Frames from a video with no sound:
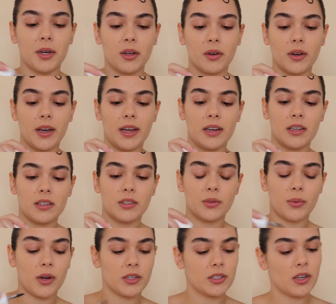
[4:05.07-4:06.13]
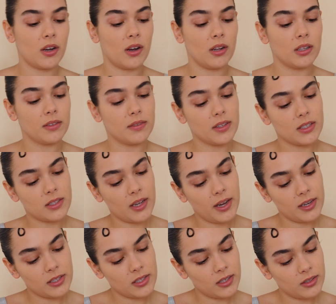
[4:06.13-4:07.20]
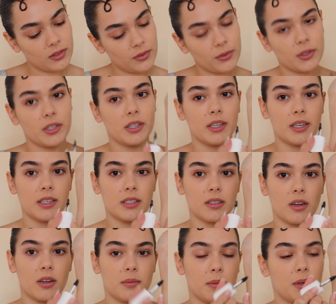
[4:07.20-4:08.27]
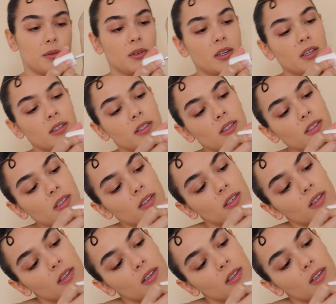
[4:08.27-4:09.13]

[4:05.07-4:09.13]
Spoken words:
gonna go ahead and swatch all of these eyeshadows for you guys on my wrist.